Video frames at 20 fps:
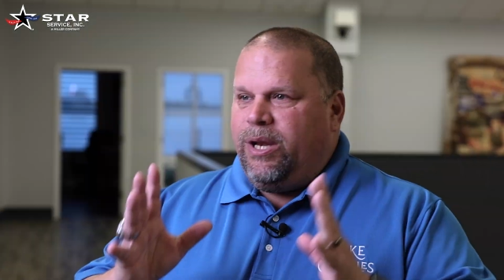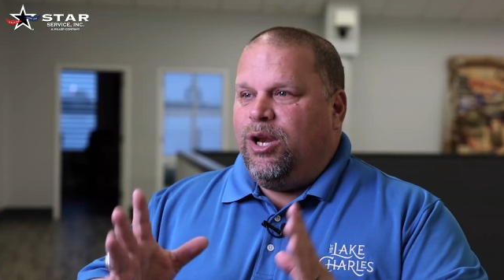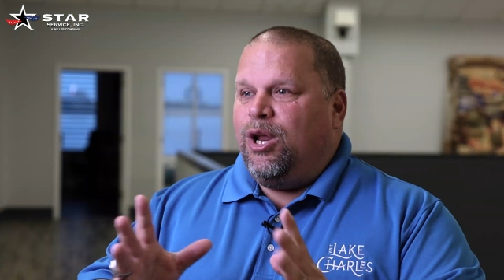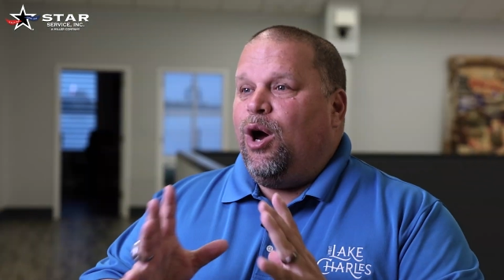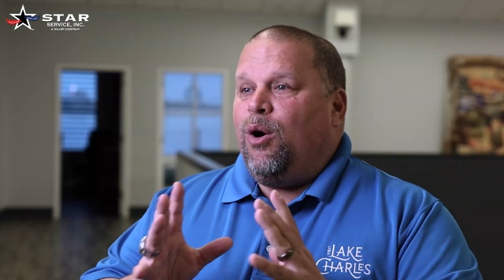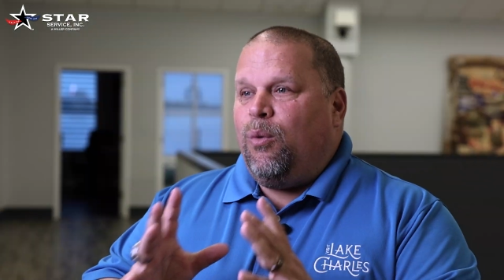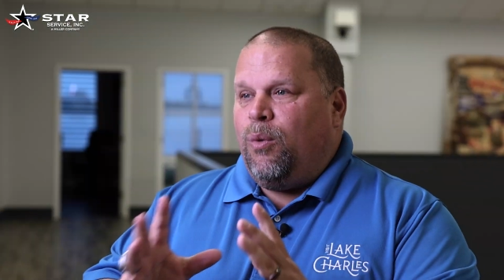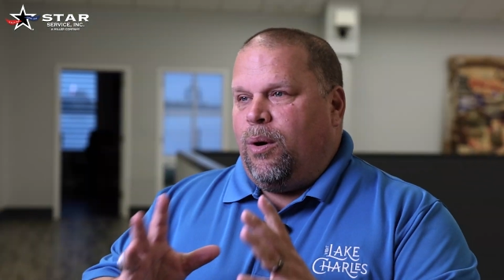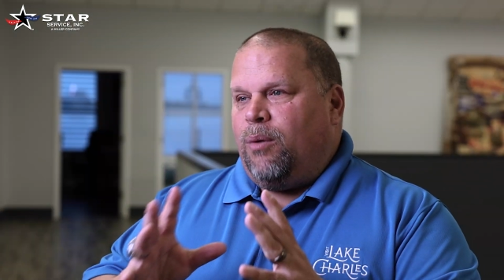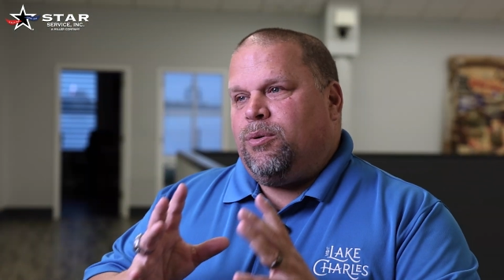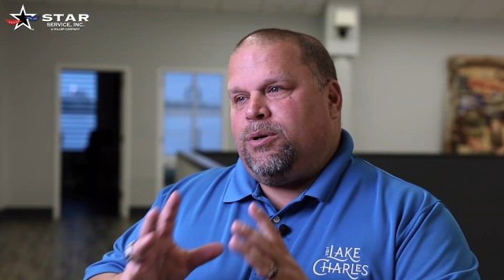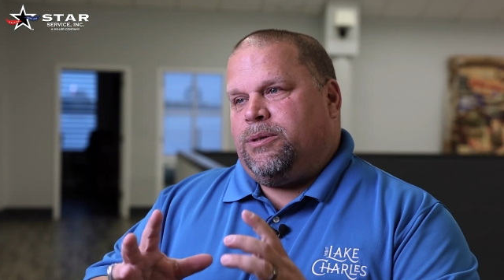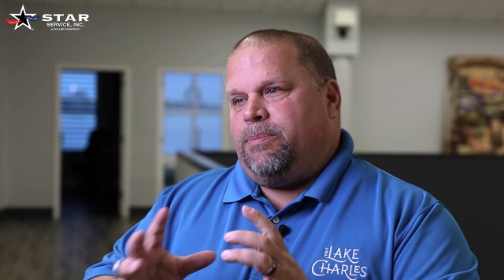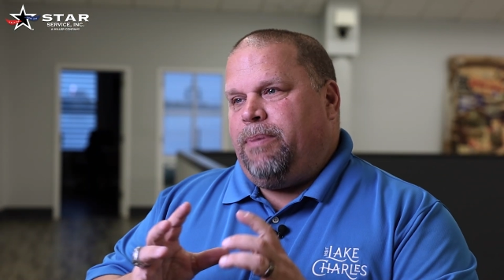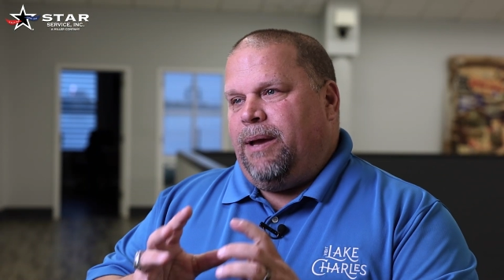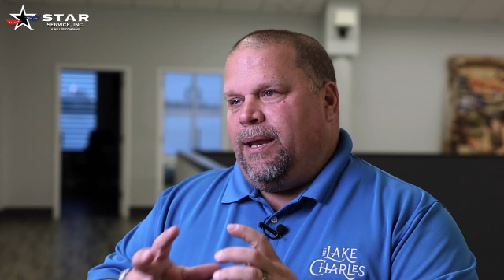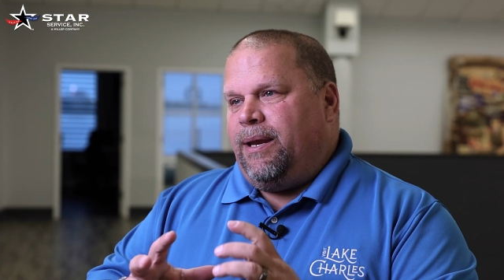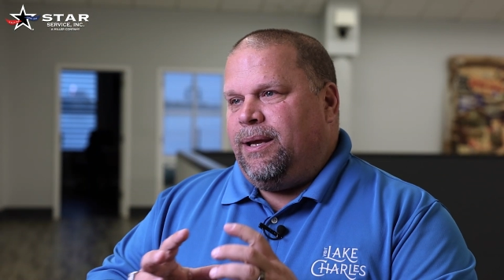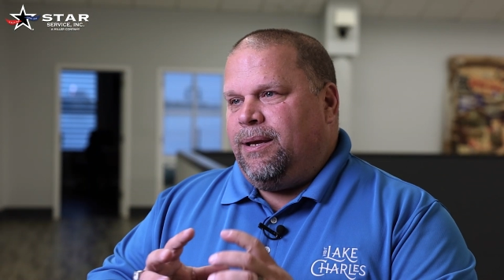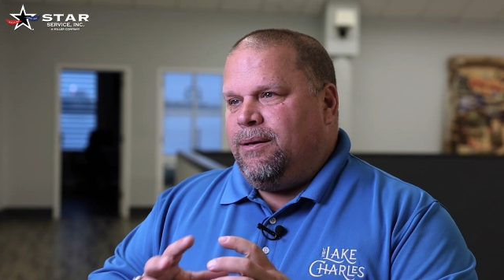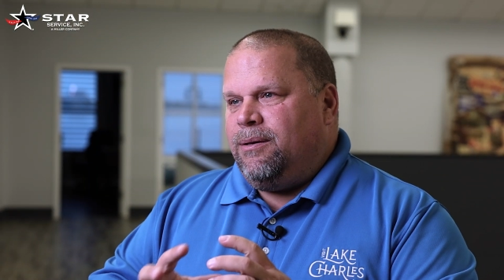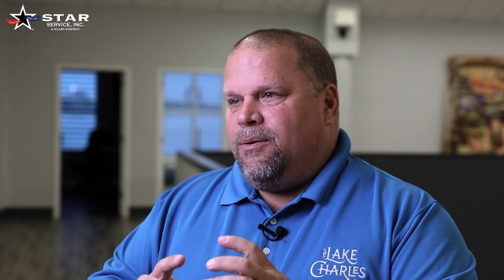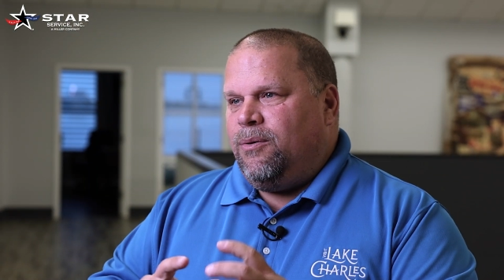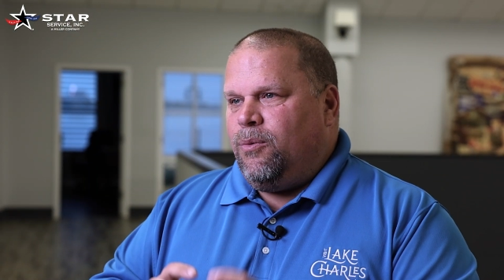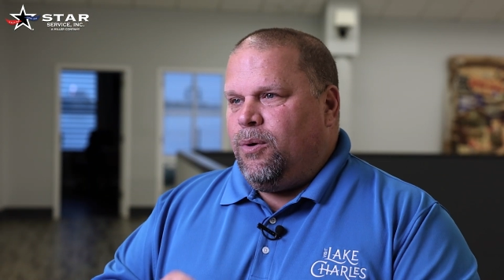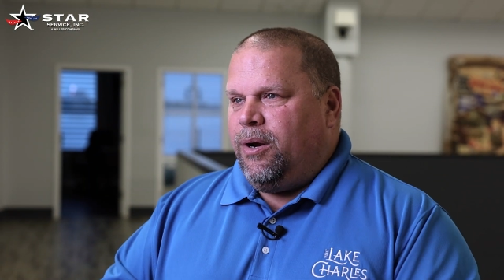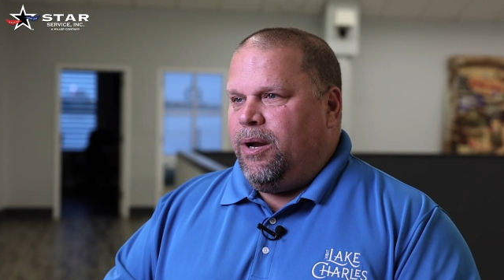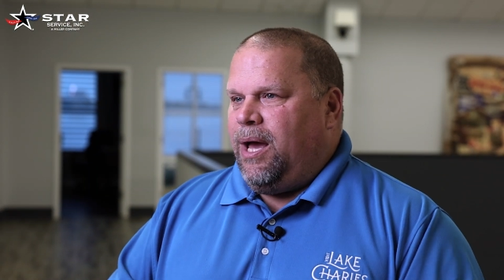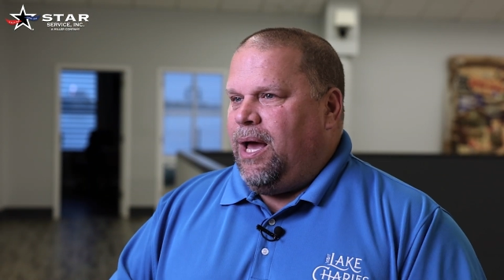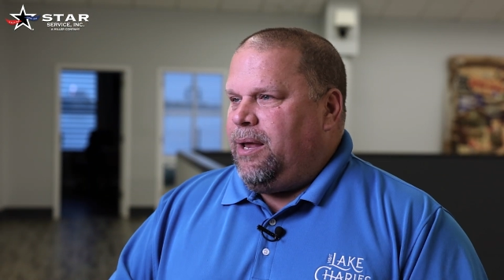know what we're spending.
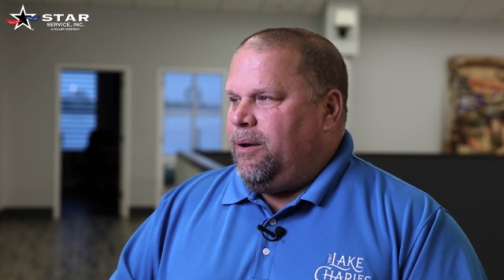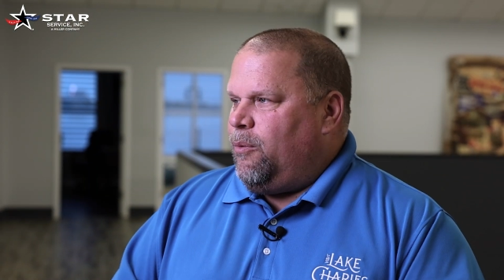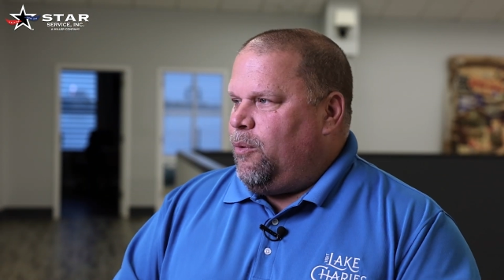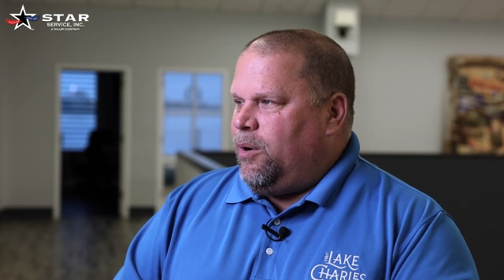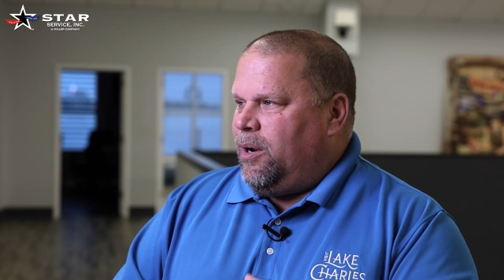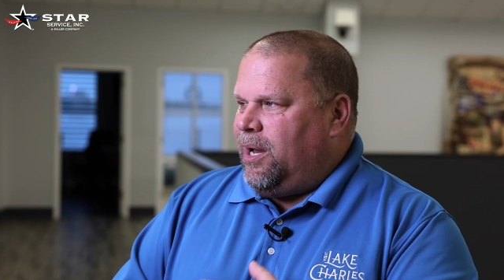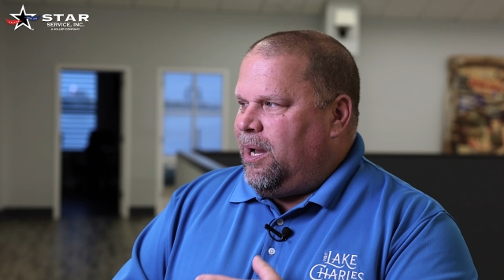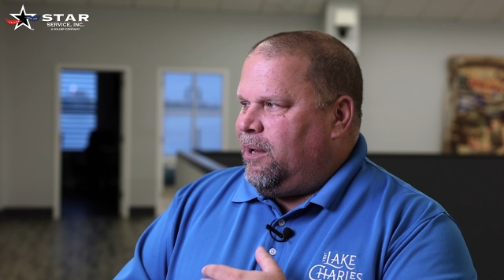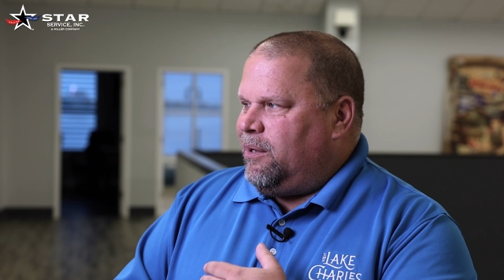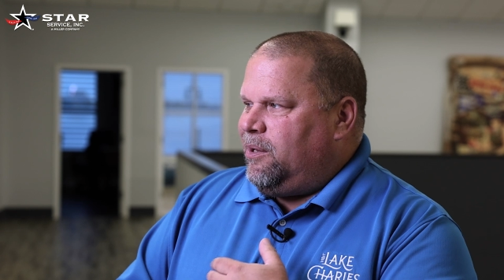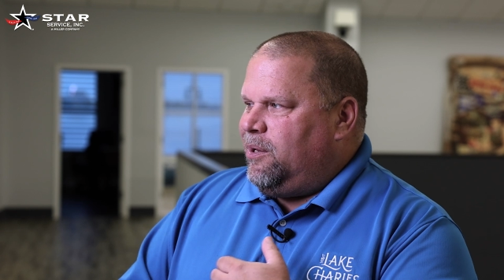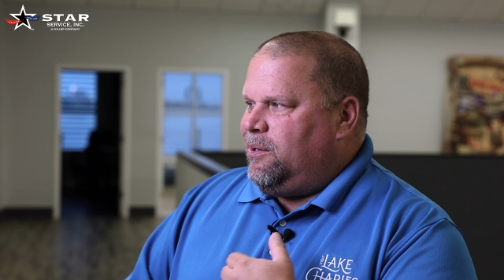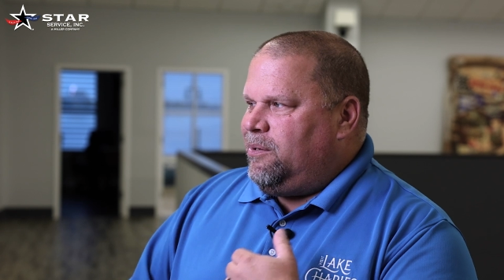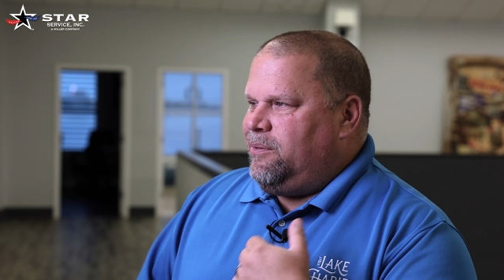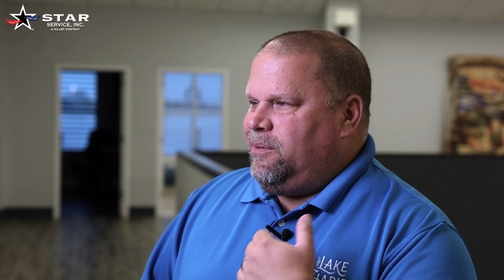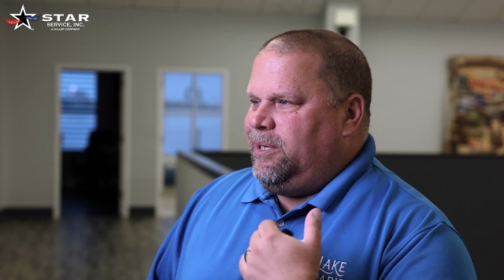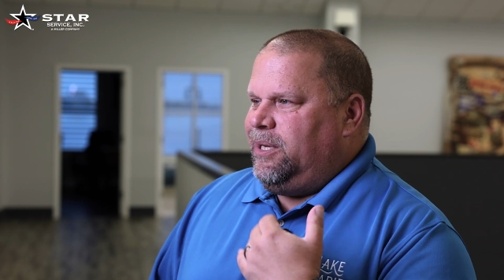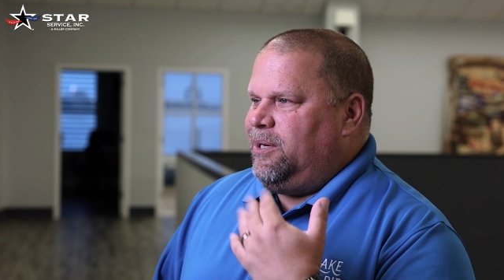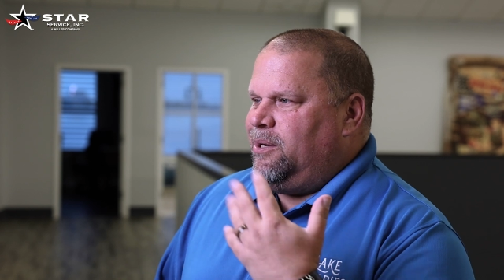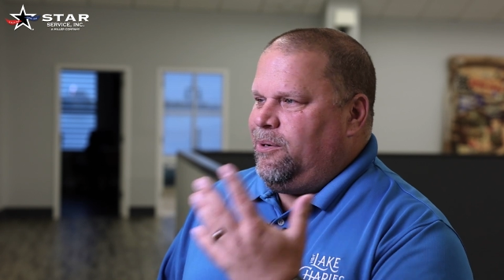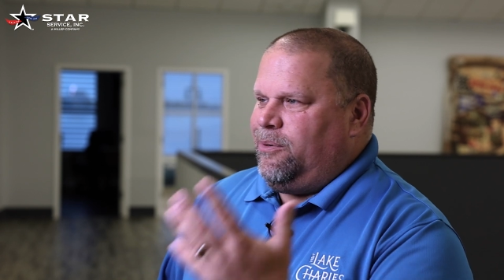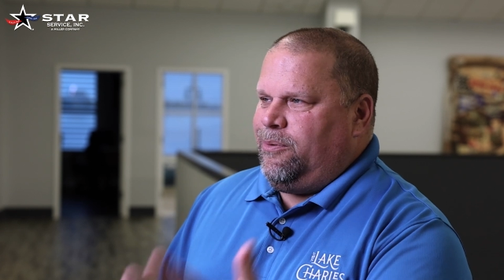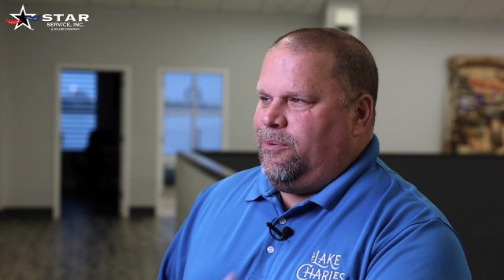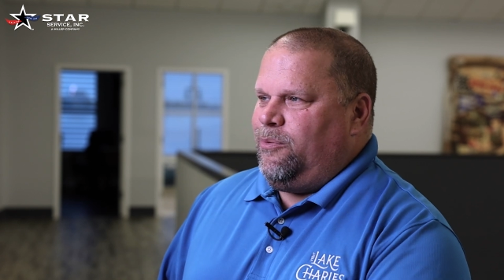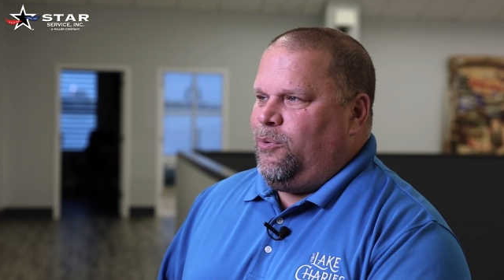We're not, you know,